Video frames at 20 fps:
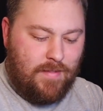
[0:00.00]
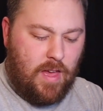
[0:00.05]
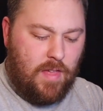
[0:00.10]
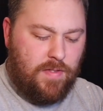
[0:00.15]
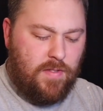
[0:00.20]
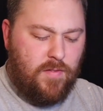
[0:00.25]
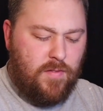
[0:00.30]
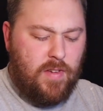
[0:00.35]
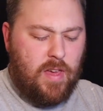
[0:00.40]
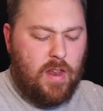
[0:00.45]

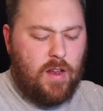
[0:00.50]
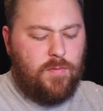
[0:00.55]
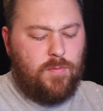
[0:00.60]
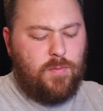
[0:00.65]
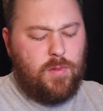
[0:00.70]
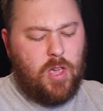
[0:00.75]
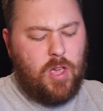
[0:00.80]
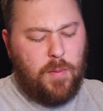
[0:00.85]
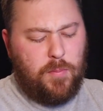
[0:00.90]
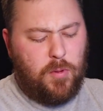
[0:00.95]
I've had a
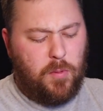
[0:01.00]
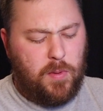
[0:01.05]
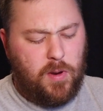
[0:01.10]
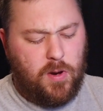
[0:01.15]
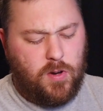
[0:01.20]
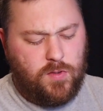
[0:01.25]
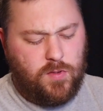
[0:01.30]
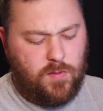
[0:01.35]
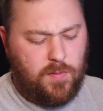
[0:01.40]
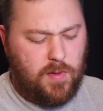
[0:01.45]
couple
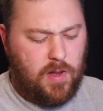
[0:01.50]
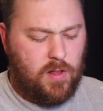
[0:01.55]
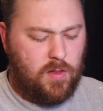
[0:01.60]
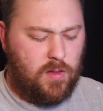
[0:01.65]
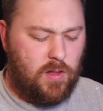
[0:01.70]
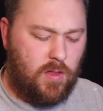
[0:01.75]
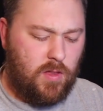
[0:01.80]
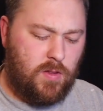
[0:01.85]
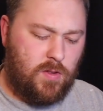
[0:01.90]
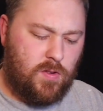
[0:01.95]
beers from
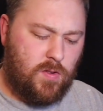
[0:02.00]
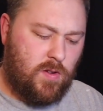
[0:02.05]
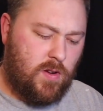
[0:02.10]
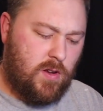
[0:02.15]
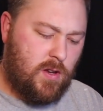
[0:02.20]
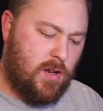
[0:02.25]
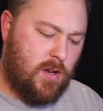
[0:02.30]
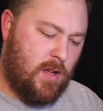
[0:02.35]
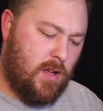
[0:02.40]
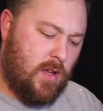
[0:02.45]
eighteenth
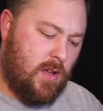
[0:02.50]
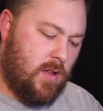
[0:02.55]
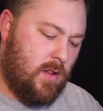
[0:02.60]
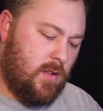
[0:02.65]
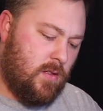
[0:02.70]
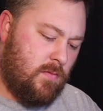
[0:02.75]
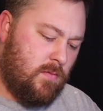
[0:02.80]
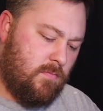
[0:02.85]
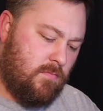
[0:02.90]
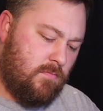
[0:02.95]
Street,
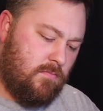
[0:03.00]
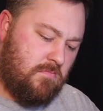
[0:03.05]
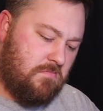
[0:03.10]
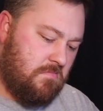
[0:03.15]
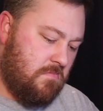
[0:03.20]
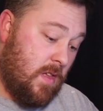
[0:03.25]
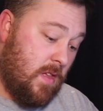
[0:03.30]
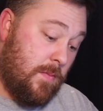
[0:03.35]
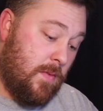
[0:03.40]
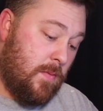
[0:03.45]
and
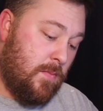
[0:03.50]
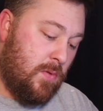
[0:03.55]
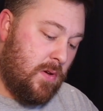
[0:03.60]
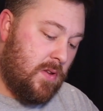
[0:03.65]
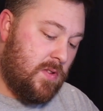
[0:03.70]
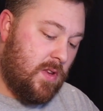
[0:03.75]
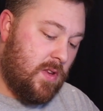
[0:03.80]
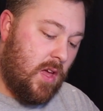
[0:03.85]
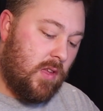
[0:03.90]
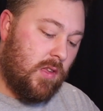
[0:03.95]
they've been
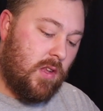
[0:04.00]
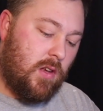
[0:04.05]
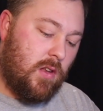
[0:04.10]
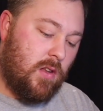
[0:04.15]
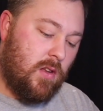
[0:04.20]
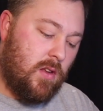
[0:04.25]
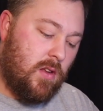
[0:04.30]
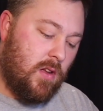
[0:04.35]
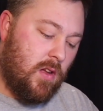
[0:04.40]
pretty solid.